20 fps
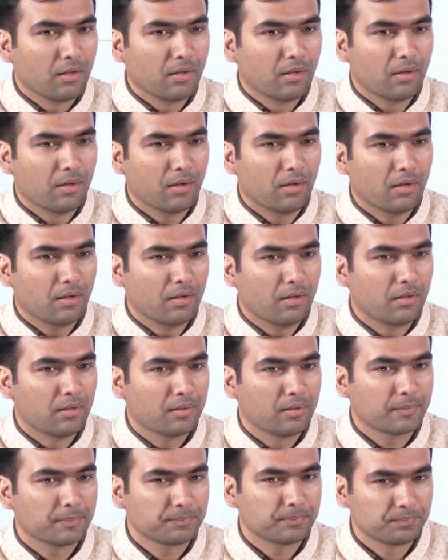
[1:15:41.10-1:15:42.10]
Uh,
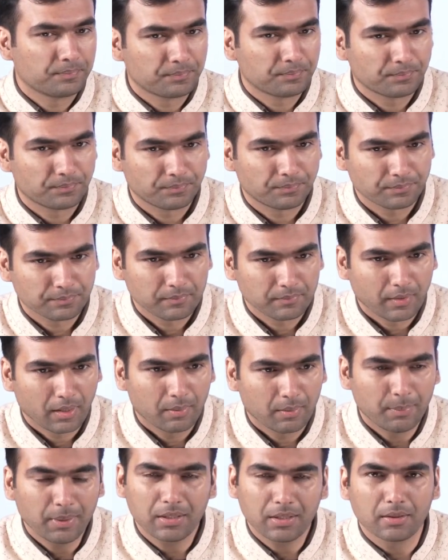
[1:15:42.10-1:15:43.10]

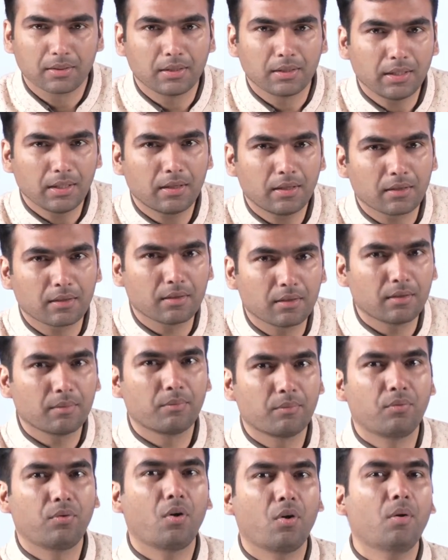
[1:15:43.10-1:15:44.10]
but their
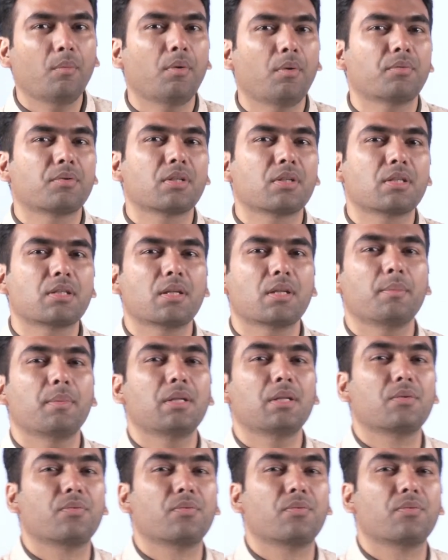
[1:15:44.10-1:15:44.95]
form of system is